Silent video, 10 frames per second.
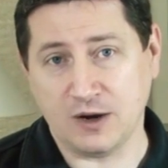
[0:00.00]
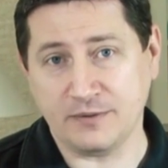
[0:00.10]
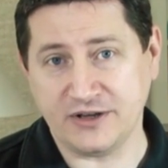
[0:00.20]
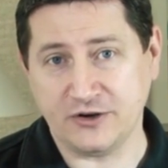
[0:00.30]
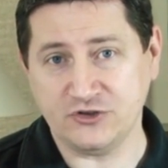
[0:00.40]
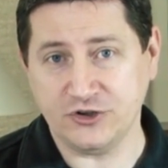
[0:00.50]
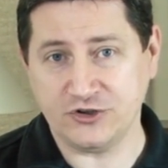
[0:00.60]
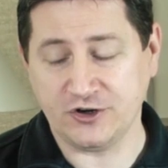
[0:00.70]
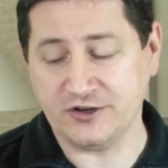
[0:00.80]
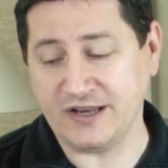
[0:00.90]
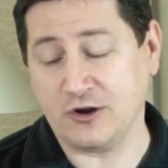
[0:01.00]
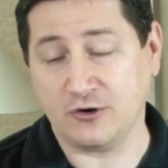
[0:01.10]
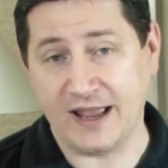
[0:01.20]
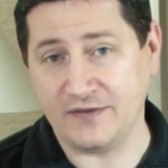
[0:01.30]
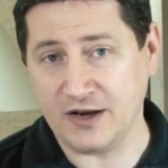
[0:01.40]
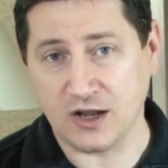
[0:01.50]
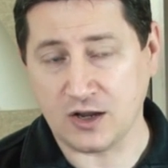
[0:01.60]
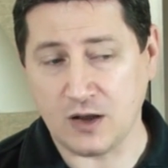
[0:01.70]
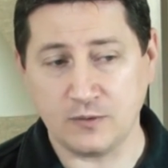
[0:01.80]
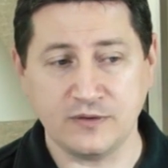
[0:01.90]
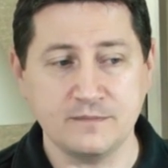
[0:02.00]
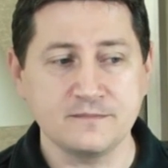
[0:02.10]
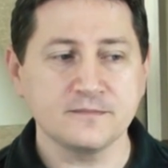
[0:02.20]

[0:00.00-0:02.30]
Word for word: Robert Downey Junior turned it down or had they not gone with him.